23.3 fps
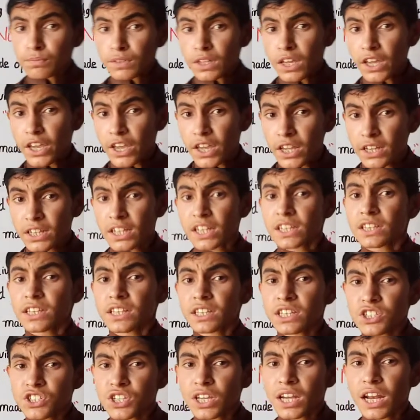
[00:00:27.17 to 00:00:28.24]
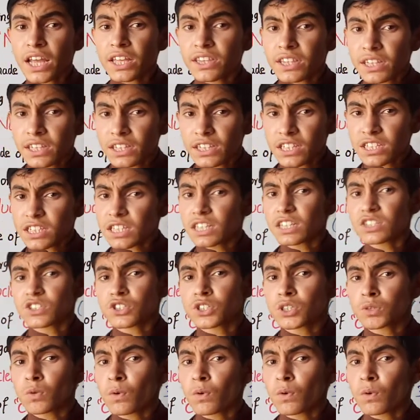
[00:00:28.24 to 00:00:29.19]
And in the inshallah, in the next lecture,